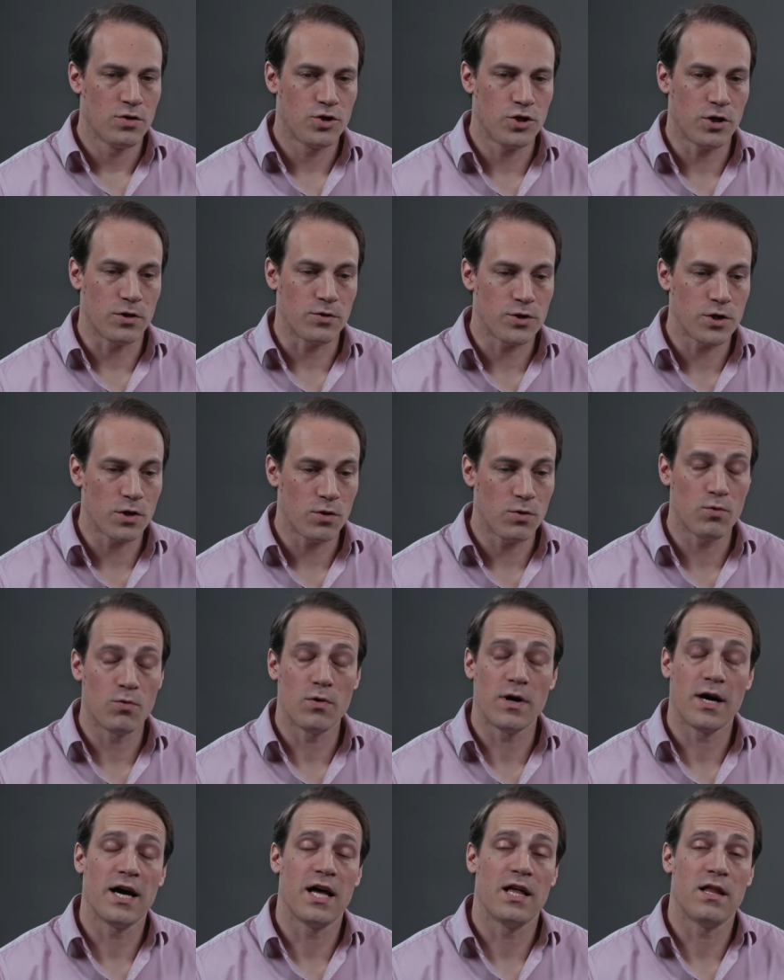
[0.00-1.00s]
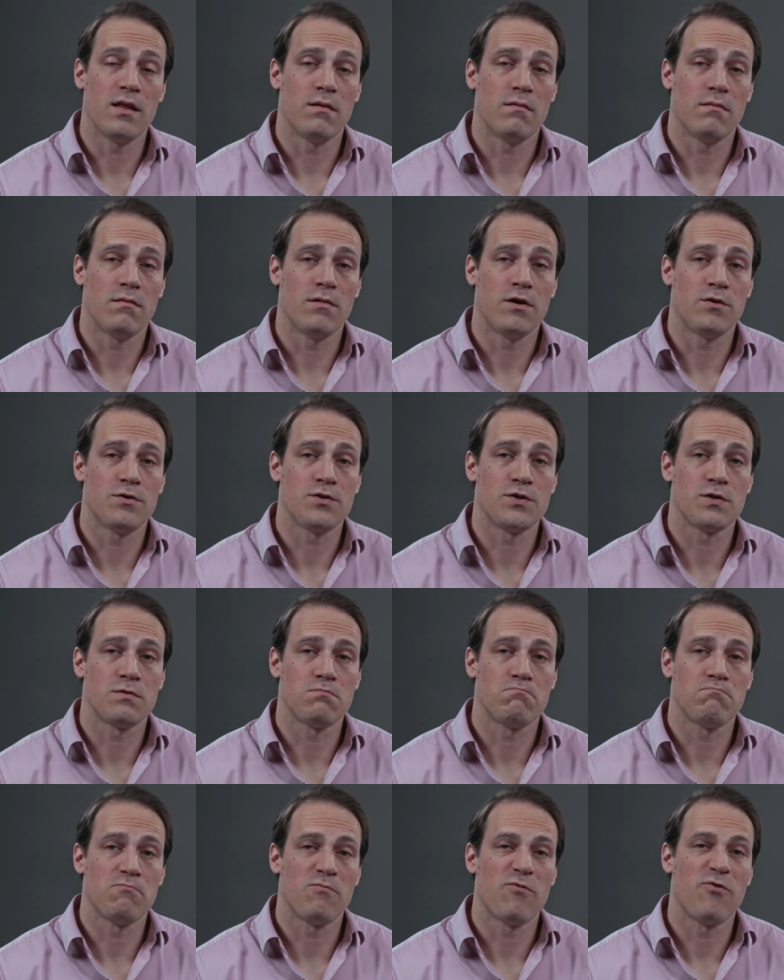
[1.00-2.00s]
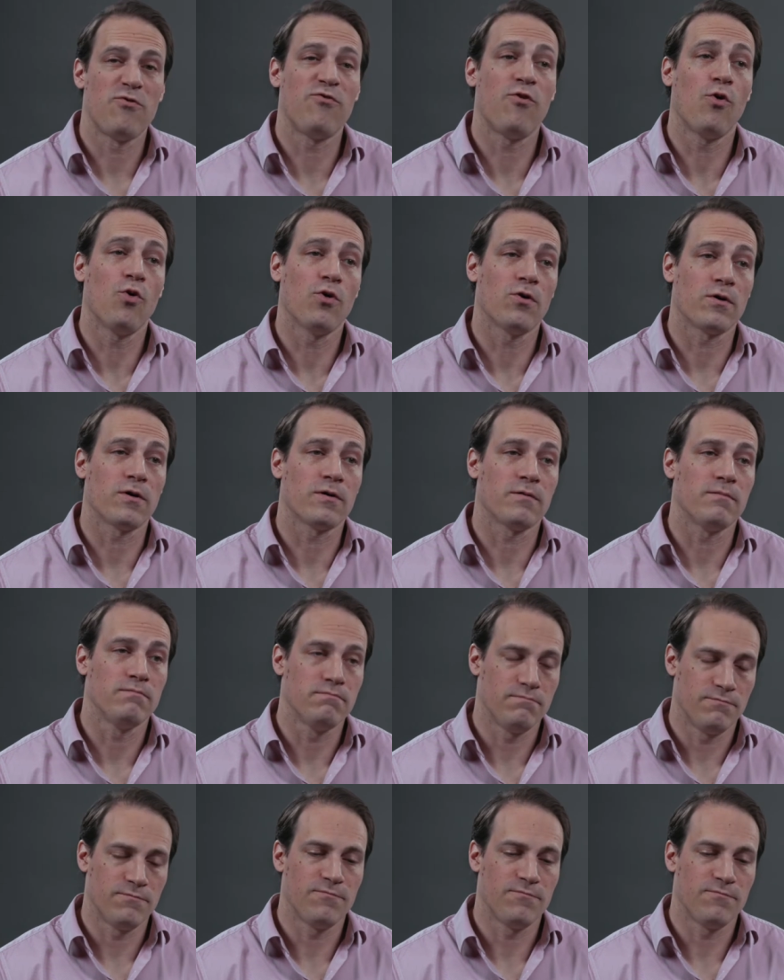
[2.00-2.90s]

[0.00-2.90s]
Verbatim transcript: Sure. So, uh, there's four